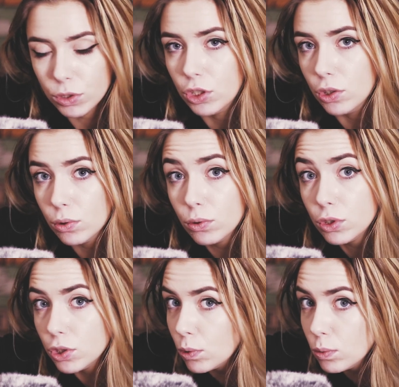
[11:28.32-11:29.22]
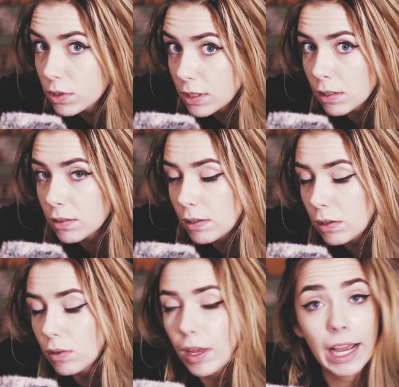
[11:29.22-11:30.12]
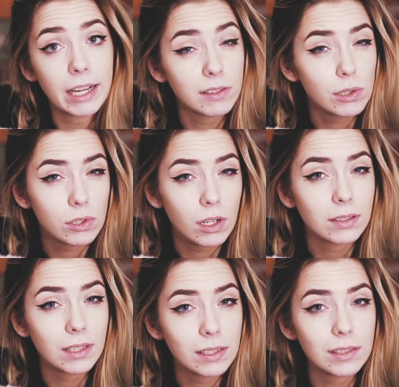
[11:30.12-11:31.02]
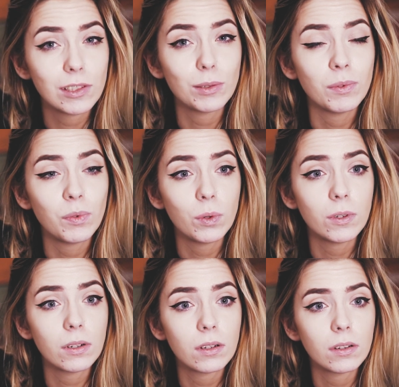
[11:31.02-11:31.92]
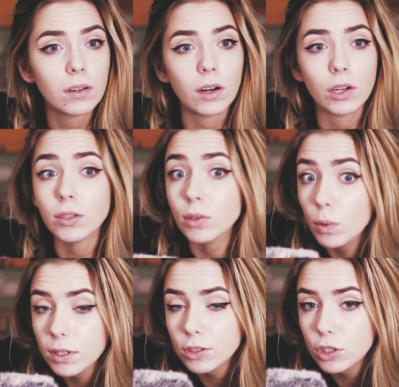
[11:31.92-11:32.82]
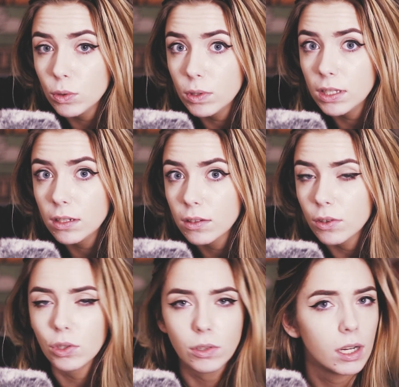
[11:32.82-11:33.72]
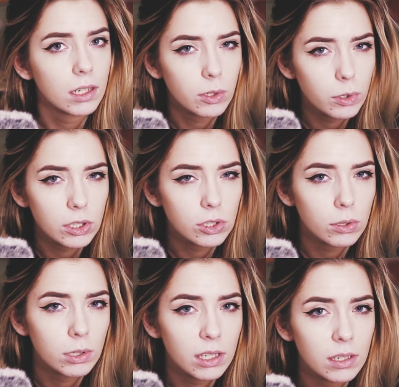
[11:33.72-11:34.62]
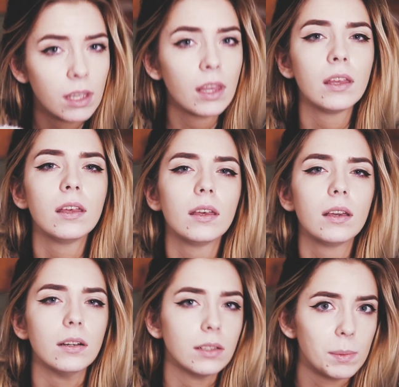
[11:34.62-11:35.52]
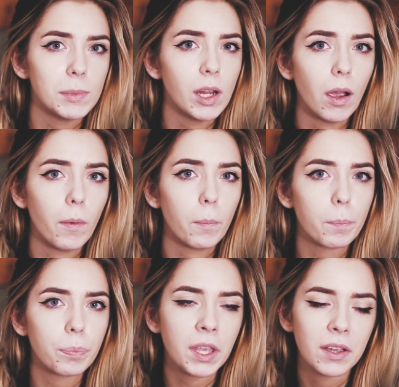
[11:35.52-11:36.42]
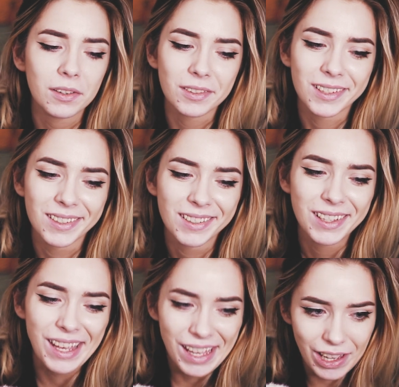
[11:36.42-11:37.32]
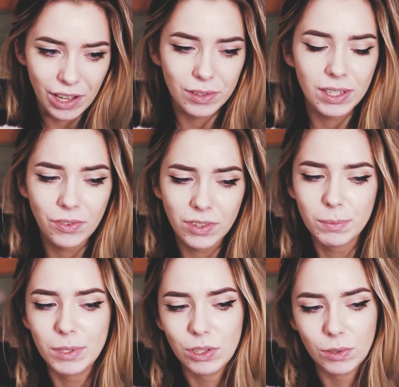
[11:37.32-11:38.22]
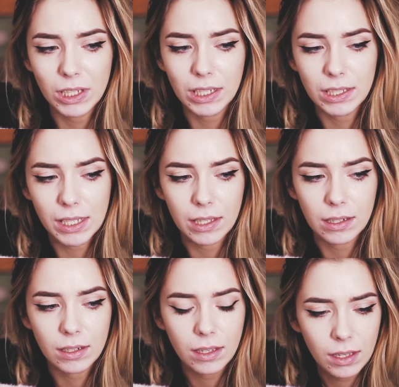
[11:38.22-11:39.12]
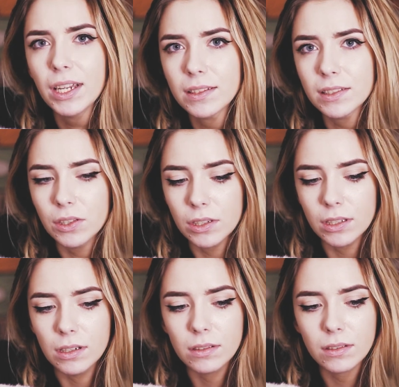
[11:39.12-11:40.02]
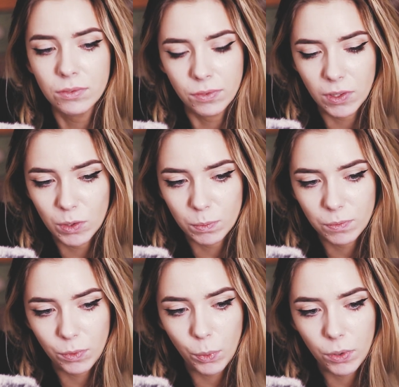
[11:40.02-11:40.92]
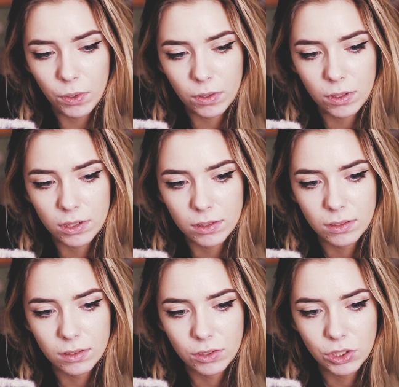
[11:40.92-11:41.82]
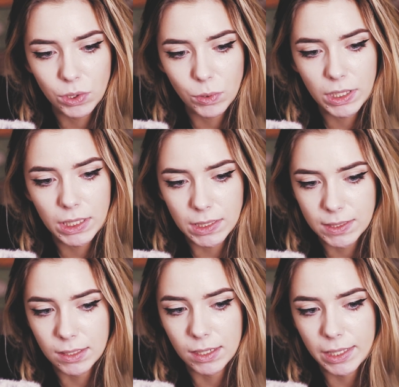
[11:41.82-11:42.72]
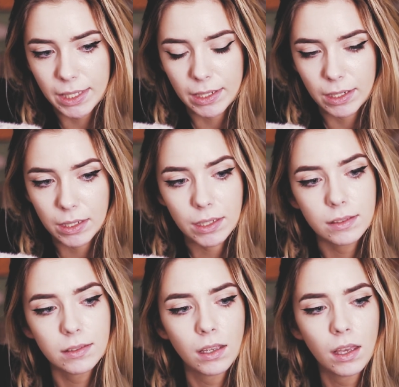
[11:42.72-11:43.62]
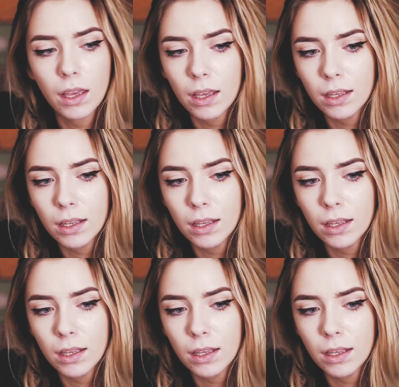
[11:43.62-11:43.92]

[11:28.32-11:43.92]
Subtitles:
Would you shoot cinestill? Have you shot cinestill before? Are you going to shoot it? Or are you not going to shoot it? Let me know. I'll definitely be shooting it again. I think it's a good film for shooting the city at night.